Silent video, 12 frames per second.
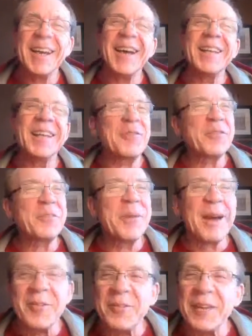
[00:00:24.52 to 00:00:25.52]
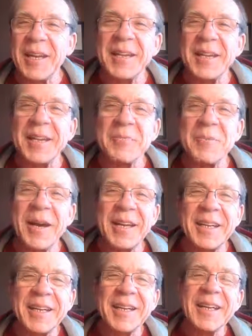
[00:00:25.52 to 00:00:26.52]
I laugh about it when I think
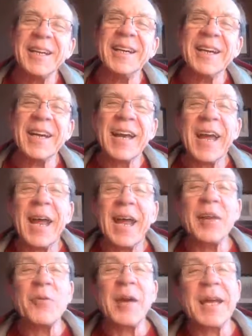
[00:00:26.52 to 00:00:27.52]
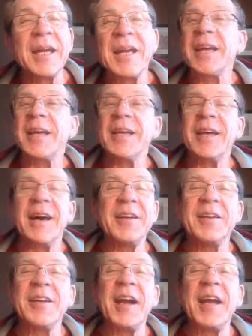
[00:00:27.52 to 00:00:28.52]
about it. Anyway,
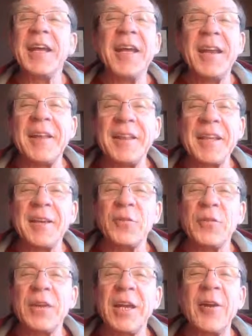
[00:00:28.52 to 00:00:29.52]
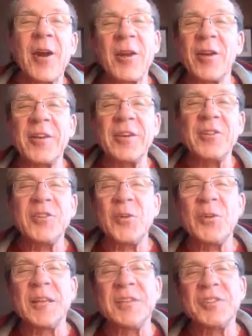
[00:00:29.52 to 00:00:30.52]
you're not getting anything free at all. All you're
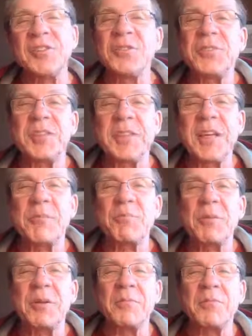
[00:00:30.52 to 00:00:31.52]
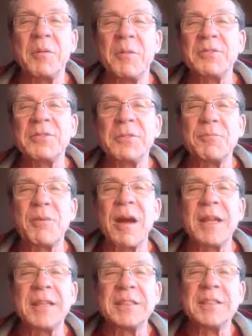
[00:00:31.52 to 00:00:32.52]
doing is you're using their promotional
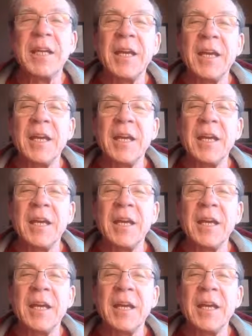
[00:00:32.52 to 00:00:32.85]
products.